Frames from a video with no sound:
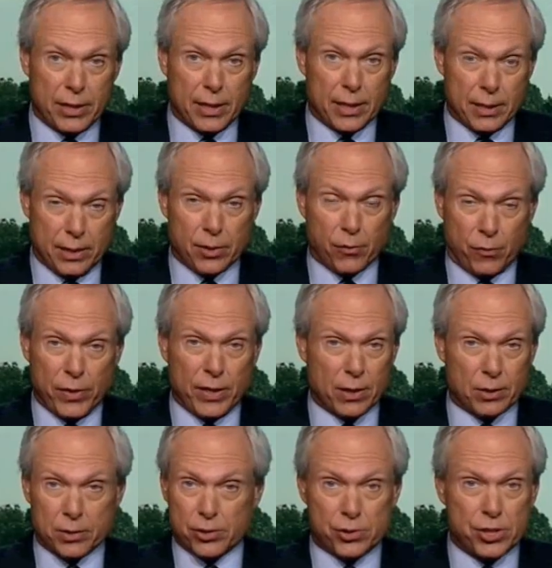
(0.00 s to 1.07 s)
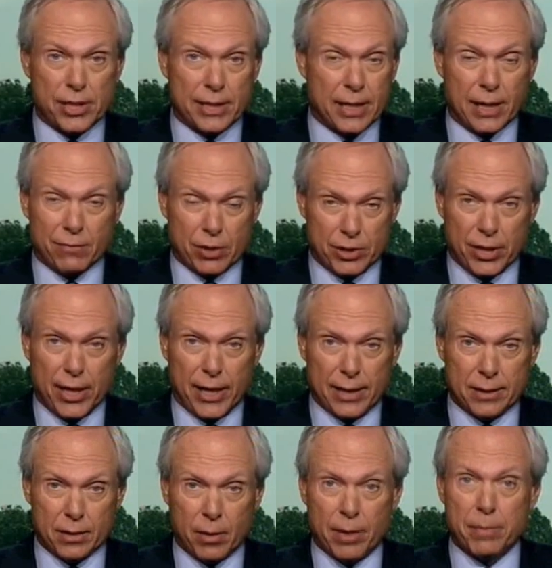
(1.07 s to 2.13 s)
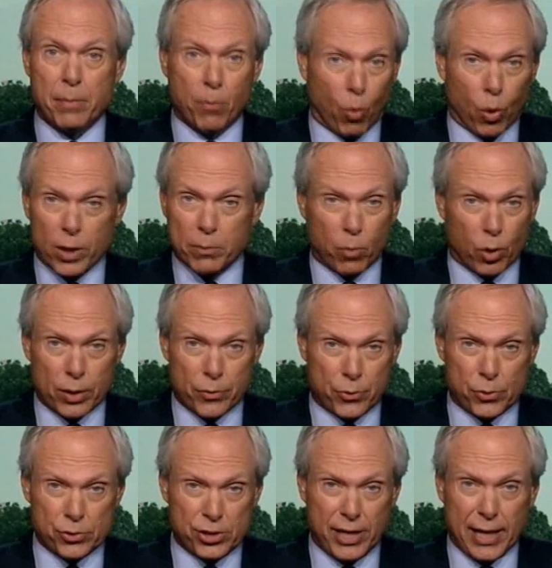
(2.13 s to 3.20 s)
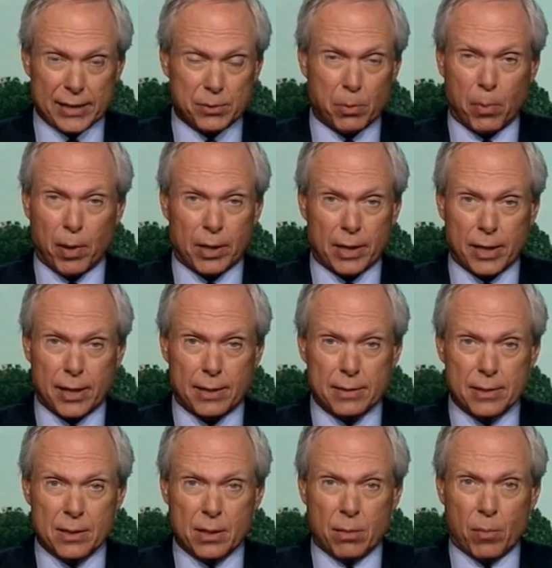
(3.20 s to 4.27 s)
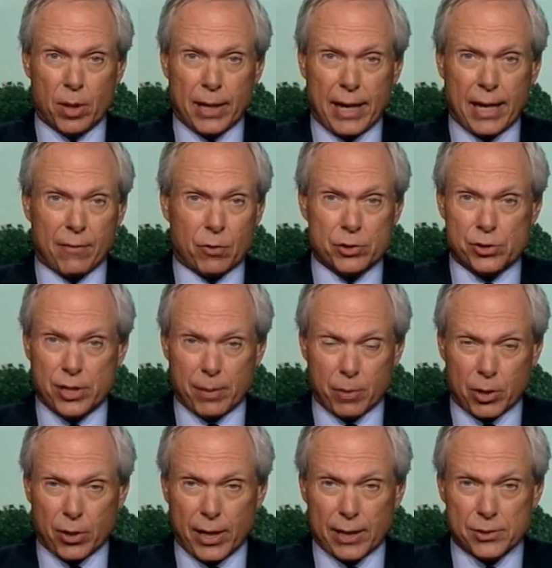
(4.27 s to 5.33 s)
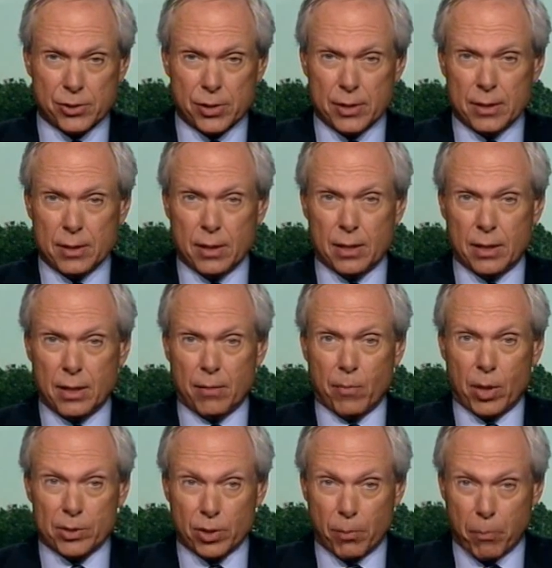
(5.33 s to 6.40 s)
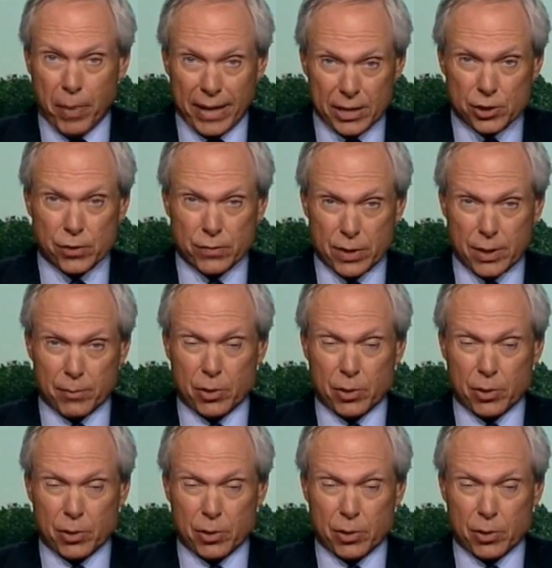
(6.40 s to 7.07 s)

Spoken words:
the field are seeing it every day, and more enthusiasm among average Democrats, among the base of the